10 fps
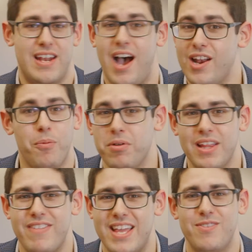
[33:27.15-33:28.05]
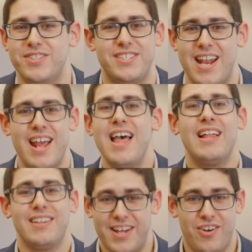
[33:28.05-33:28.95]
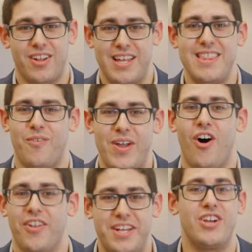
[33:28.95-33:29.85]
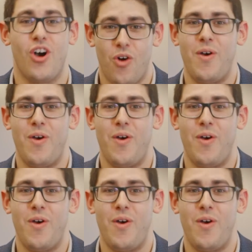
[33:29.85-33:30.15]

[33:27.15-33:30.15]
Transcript: Now, I don't believe that He was saying literally that we all need to go